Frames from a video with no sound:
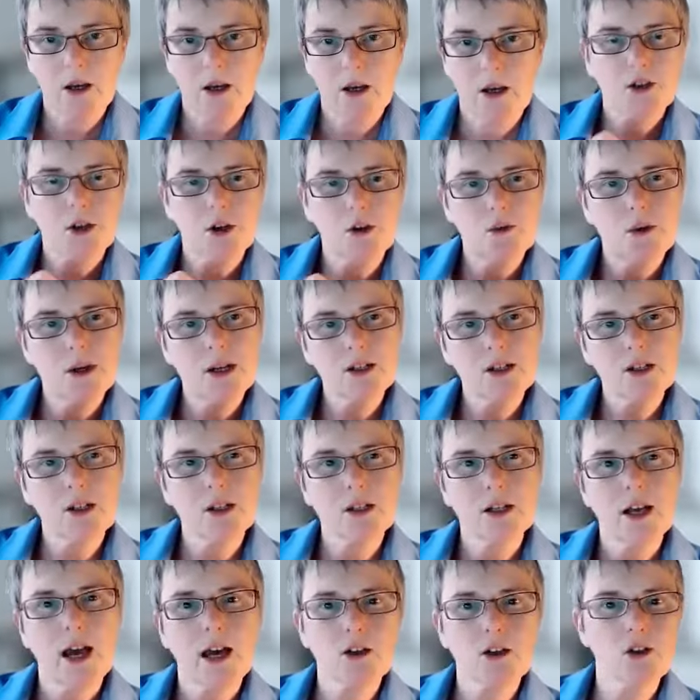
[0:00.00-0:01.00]
So it's
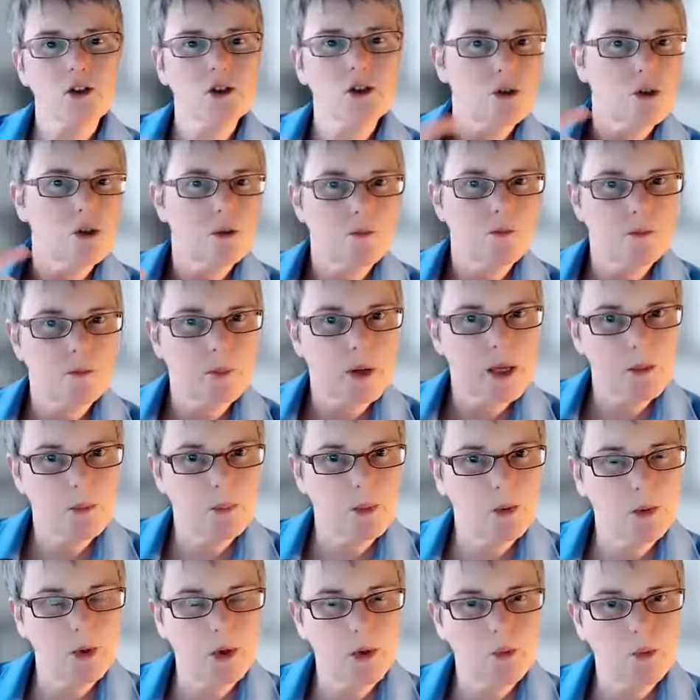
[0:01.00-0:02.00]
attached to the
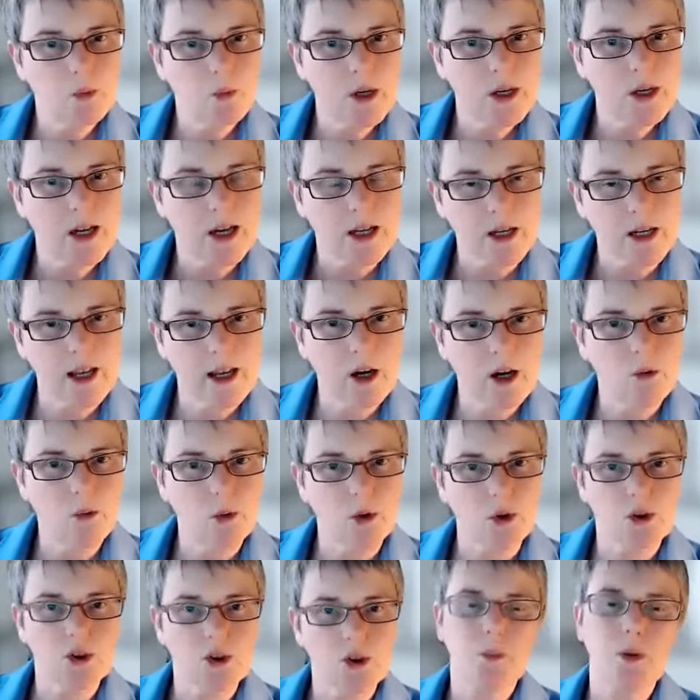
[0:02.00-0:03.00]
people that we connect
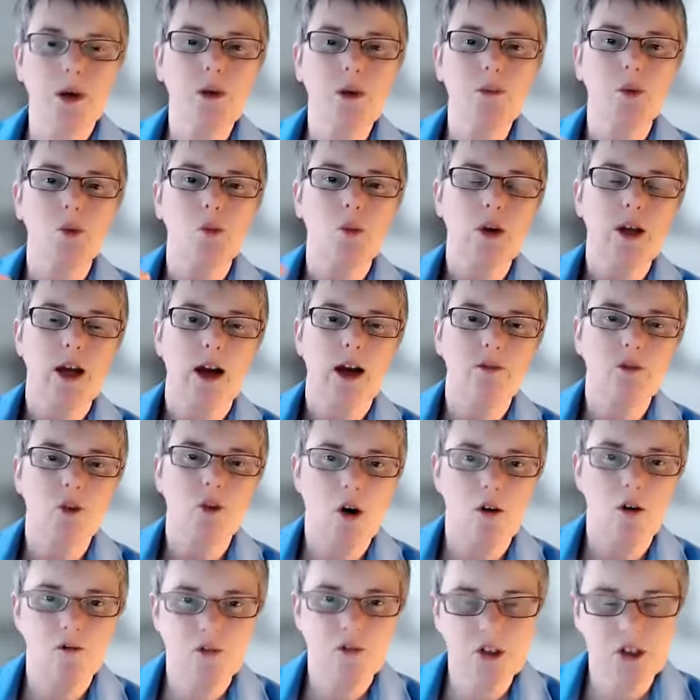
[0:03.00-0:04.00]
with, the people we have
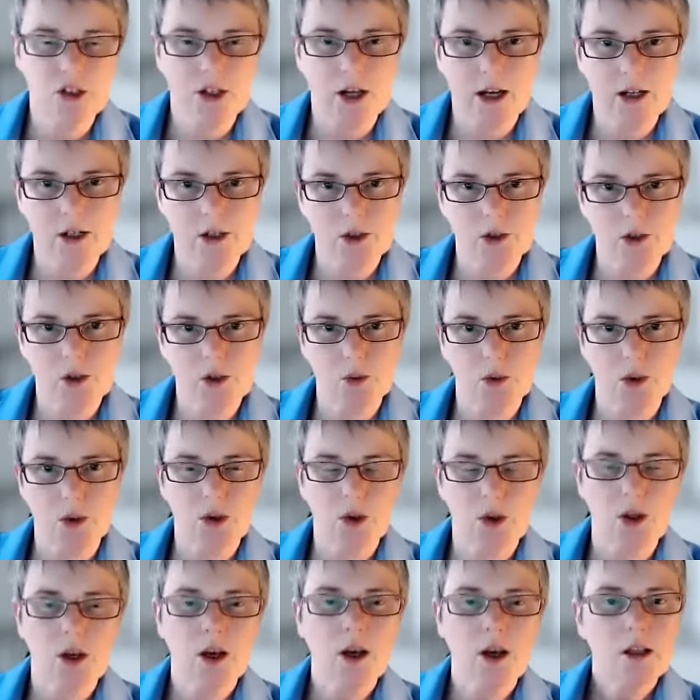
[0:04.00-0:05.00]
conversations
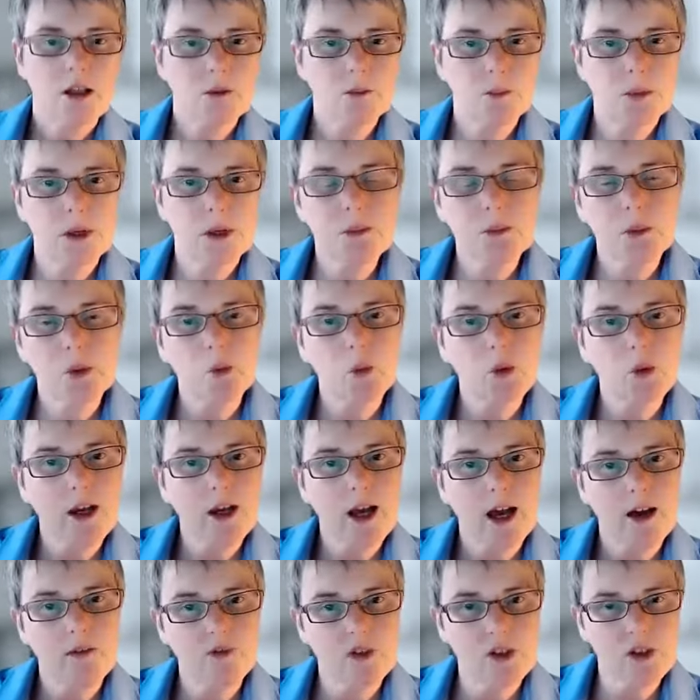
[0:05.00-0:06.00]
with, the people we
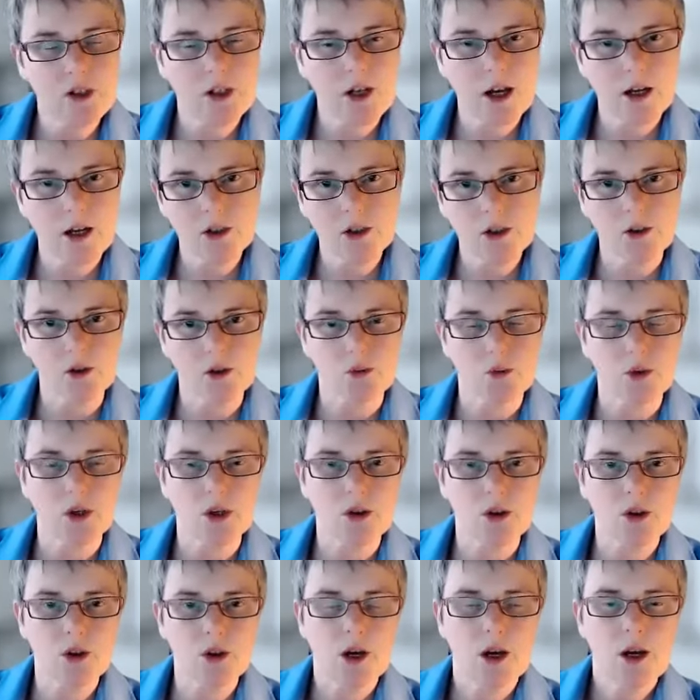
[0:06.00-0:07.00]
have discussions
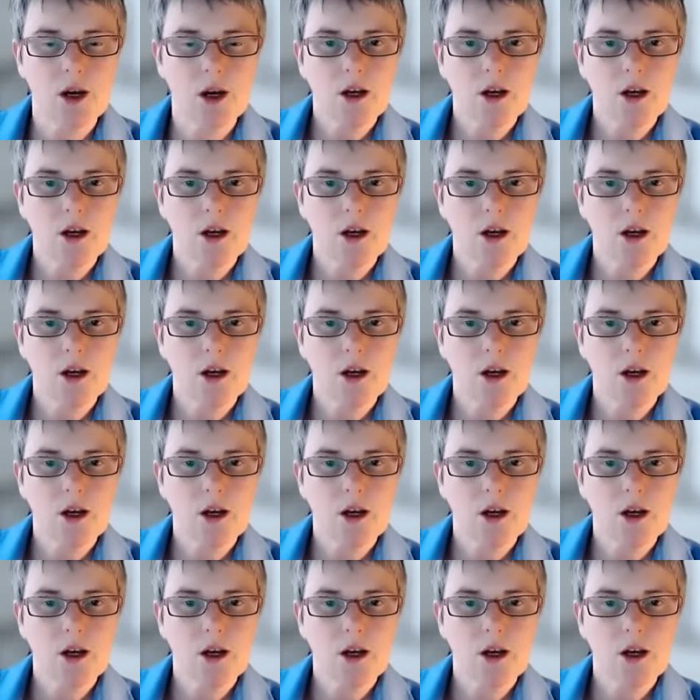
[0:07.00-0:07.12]
with.